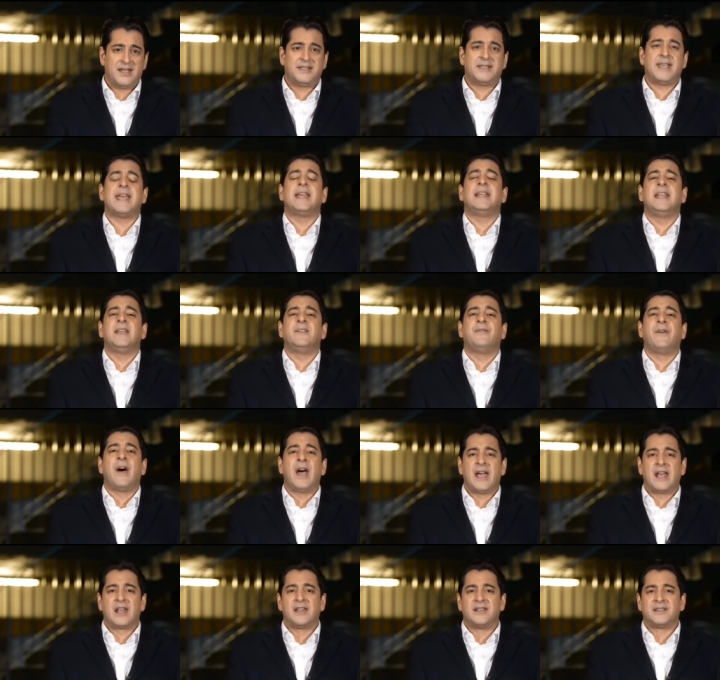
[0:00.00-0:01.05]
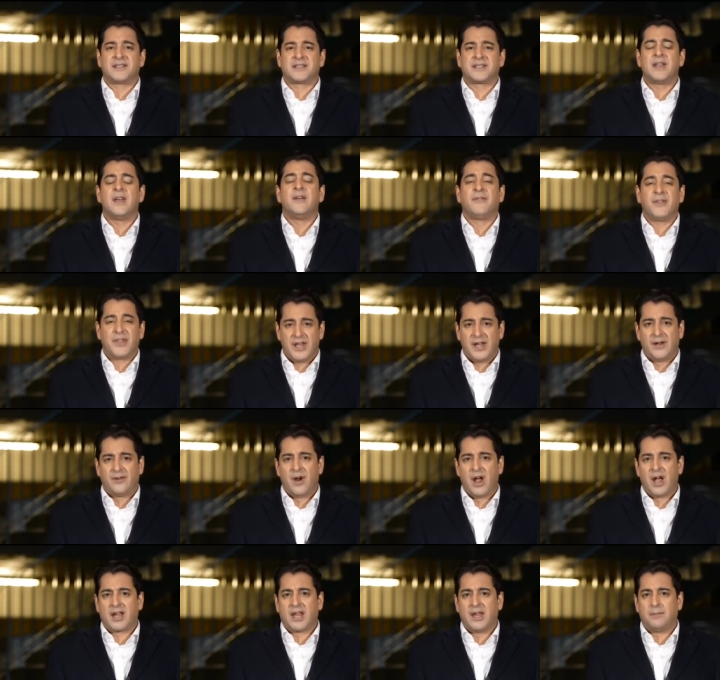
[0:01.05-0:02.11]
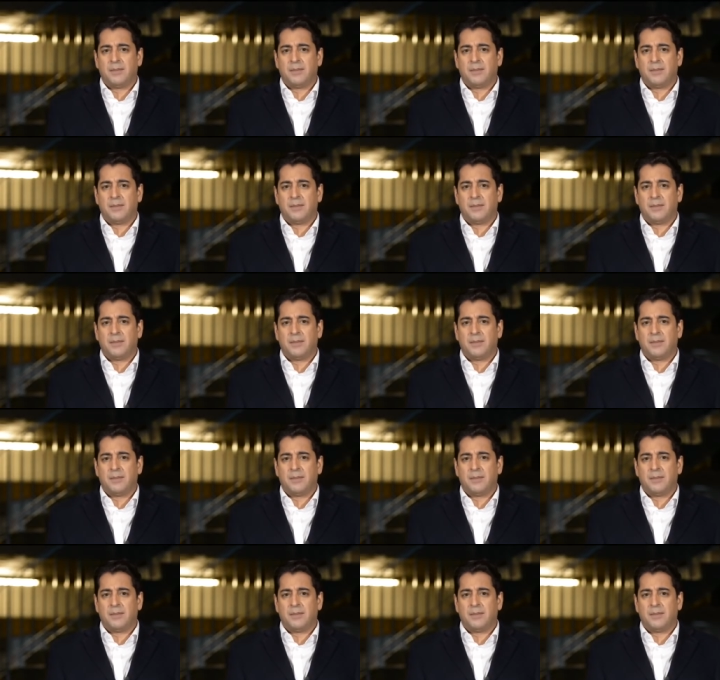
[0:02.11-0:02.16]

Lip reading: daily violence for the Iraqi